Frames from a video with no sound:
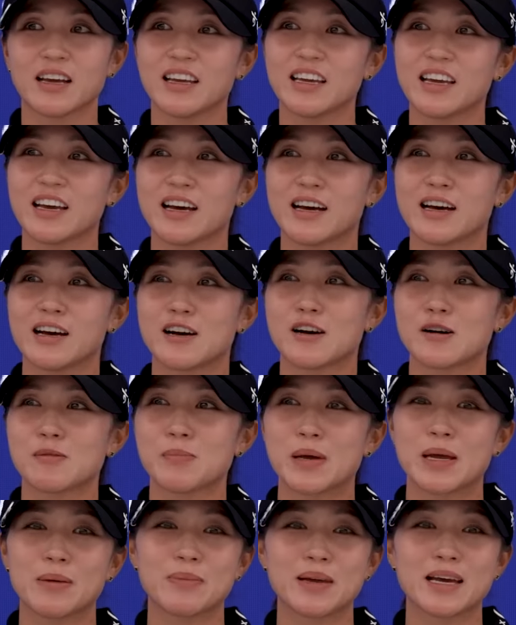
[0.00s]
Yeah,
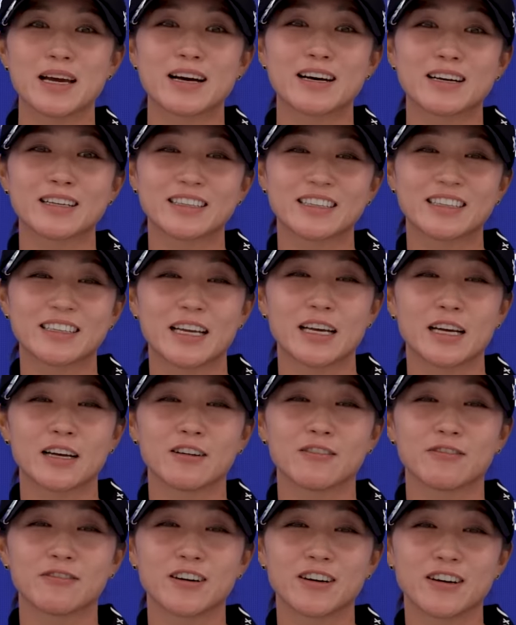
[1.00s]
maybe I'll
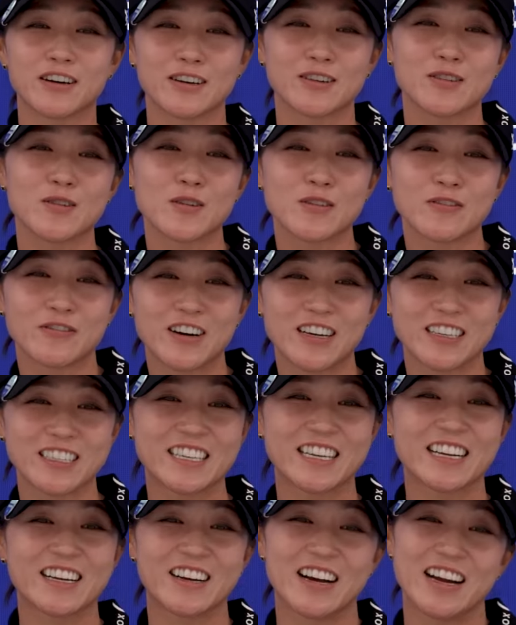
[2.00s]
tell Cole
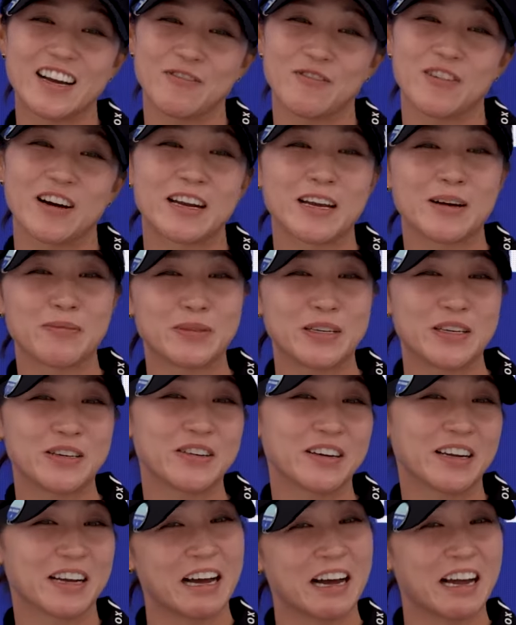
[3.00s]
Foxy, you know, I one-upped
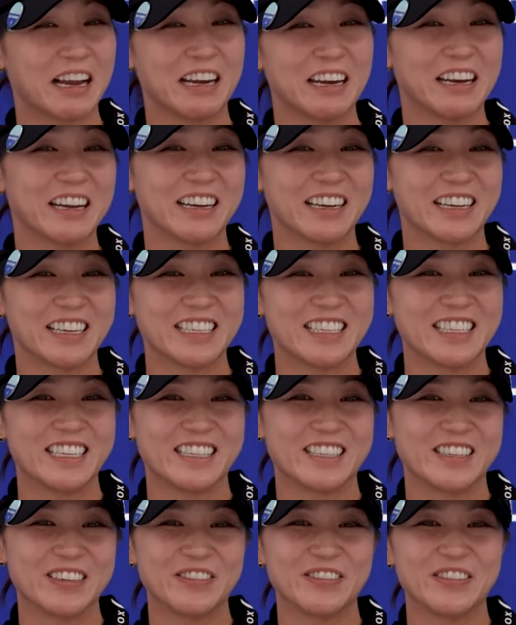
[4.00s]
you kind of, because
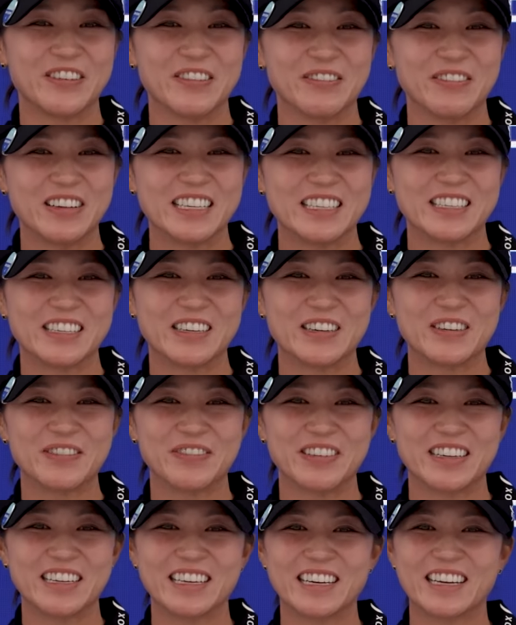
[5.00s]
it's the Women's
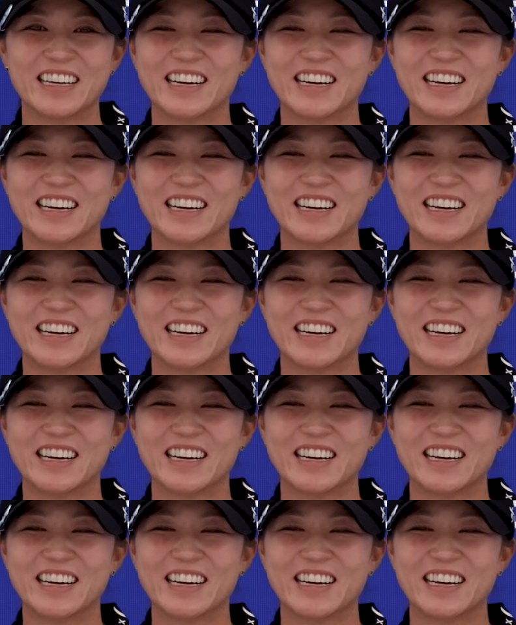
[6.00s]
Open.